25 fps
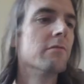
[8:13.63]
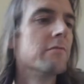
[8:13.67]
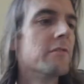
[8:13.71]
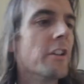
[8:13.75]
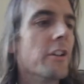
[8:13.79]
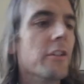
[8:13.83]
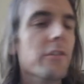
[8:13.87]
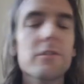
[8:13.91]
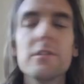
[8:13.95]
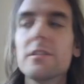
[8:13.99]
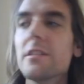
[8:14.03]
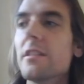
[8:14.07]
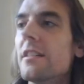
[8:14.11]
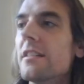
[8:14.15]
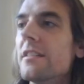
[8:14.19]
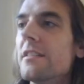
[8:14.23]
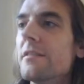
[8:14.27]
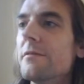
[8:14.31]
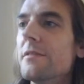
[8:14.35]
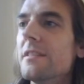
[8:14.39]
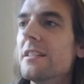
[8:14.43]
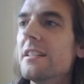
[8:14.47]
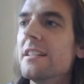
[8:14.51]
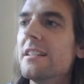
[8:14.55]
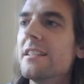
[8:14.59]
don't.
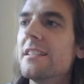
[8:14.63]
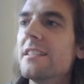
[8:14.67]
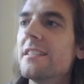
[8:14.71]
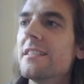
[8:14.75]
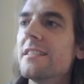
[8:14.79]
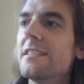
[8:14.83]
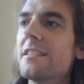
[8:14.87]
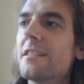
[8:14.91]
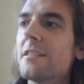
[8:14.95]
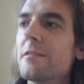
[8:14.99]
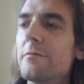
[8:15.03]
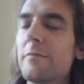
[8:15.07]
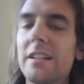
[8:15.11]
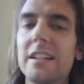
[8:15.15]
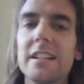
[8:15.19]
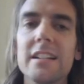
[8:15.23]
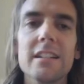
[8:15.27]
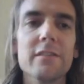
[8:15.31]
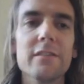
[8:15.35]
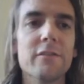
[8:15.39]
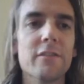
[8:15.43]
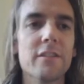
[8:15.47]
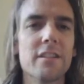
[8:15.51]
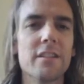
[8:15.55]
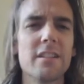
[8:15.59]
Doesn't make a
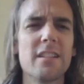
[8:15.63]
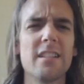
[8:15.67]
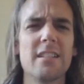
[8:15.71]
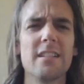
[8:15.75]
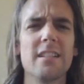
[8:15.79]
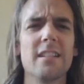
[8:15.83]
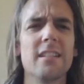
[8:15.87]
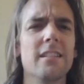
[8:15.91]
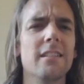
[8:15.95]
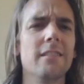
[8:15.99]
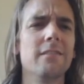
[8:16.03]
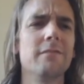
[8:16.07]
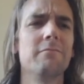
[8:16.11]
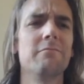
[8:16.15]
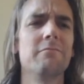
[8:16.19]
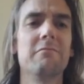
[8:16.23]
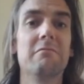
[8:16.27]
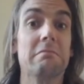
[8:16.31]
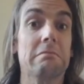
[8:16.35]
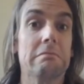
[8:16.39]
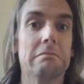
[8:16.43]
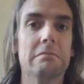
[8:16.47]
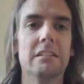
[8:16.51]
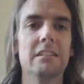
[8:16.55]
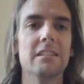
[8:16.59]
difference, does it?
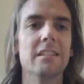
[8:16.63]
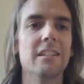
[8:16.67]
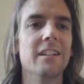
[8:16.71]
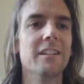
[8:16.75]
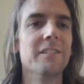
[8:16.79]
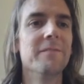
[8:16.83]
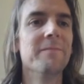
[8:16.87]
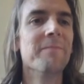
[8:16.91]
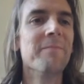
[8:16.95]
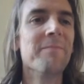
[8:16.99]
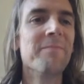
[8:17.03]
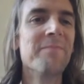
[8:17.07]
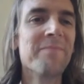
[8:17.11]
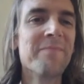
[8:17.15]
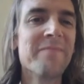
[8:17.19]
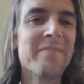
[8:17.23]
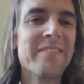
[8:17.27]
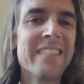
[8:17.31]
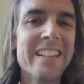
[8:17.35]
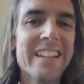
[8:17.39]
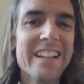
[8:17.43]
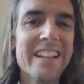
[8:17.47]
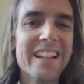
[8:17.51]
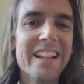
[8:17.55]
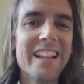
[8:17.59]
I don't know.
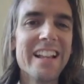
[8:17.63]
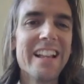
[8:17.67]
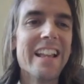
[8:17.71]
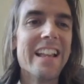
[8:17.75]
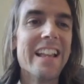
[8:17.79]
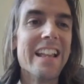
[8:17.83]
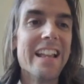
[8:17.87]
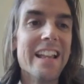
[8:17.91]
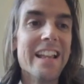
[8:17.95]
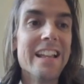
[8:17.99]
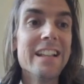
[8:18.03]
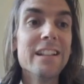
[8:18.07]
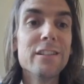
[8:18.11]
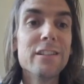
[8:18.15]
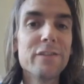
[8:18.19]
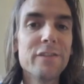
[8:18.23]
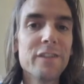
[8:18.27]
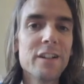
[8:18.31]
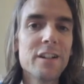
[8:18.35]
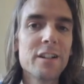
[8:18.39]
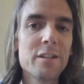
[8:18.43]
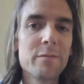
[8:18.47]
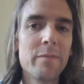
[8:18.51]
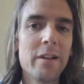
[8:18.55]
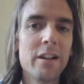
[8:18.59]
In the
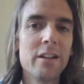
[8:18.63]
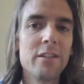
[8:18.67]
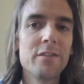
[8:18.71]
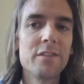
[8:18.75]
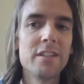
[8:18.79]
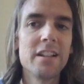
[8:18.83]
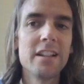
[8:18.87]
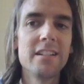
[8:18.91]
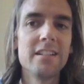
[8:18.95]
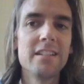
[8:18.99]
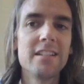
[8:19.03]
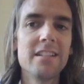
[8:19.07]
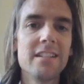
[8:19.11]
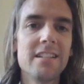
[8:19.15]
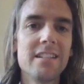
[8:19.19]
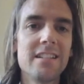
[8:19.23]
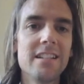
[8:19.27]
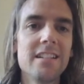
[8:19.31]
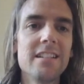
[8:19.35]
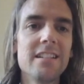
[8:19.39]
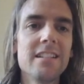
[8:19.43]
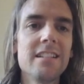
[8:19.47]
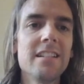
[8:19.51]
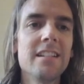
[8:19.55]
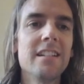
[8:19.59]
first pair of
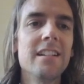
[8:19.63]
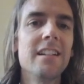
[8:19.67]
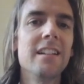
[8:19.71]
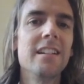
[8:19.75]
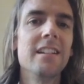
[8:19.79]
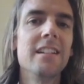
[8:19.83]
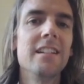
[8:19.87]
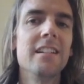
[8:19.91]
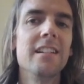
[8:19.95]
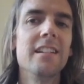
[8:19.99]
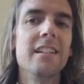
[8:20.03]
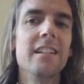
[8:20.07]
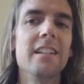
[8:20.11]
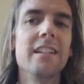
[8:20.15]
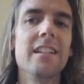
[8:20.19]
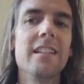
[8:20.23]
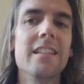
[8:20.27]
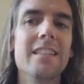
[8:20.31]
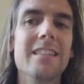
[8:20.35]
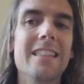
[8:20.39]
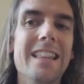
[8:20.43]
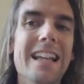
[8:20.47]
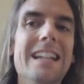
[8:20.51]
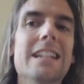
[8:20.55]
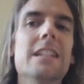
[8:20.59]
sentences,
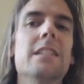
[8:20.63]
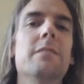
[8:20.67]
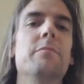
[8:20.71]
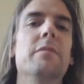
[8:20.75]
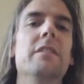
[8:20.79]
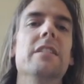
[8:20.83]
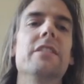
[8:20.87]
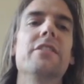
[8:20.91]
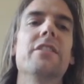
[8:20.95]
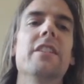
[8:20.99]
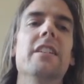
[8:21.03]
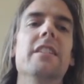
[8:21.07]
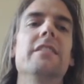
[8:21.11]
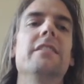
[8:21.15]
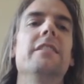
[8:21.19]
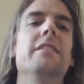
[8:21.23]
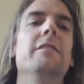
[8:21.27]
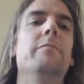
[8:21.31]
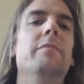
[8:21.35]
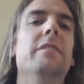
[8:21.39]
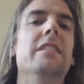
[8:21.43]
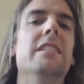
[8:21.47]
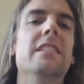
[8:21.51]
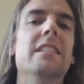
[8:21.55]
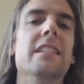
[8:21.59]
that's by
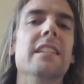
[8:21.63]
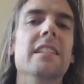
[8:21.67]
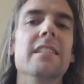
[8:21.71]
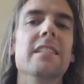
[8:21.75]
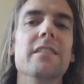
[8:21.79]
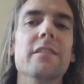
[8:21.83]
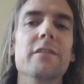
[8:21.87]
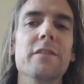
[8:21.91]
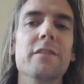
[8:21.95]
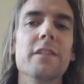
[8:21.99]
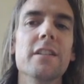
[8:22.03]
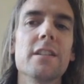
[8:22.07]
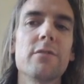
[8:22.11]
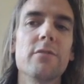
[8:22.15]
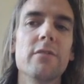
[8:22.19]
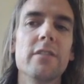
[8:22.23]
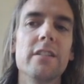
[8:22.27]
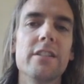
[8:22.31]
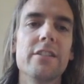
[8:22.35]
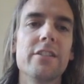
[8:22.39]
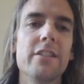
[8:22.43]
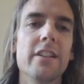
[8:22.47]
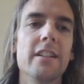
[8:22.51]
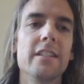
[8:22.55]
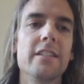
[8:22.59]
ChatGPT. The first one
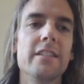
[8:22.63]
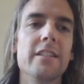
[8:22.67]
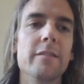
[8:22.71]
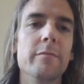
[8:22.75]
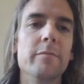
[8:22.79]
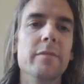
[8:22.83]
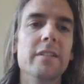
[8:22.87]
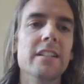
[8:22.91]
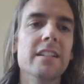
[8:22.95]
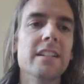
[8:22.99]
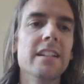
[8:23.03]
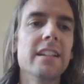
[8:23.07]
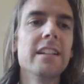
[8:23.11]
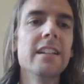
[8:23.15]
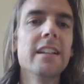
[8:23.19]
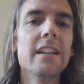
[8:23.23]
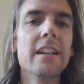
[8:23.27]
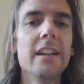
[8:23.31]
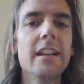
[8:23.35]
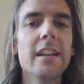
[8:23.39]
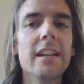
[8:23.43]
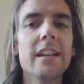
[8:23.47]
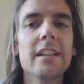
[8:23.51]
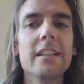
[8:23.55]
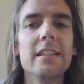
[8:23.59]
is ChatGPT.
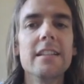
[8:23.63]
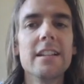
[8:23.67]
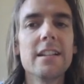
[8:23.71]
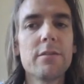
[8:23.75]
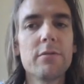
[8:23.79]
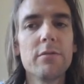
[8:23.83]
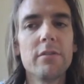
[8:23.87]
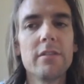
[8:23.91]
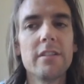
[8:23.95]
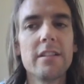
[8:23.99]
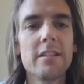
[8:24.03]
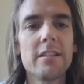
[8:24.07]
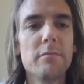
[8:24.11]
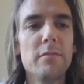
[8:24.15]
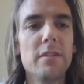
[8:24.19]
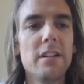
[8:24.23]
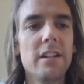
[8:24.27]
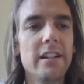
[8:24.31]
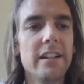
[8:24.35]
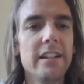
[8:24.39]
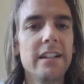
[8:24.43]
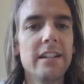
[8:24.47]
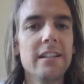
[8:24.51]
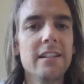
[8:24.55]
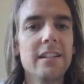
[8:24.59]
This one is
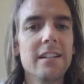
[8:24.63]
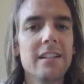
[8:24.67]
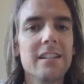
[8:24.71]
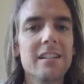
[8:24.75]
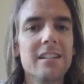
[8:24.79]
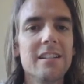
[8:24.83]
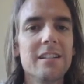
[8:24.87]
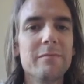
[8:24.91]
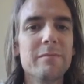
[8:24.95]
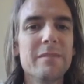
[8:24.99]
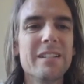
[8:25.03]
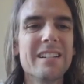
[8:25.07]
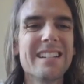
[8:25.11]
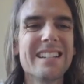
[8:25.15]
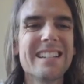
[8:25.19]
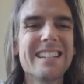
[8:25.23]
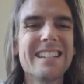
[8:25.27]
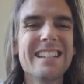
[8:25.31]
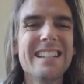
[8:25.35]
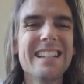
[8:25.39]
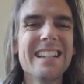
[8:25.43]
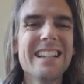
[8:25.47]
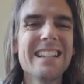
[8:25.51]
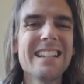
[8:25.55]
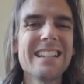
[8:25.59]
mine. I
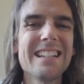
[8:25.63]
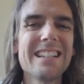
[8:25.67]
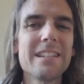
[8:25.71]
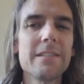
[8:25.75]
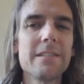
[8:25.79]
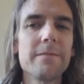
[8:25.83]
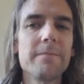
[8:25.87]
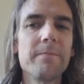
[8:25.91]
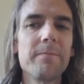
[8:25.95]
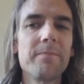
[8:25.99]
guess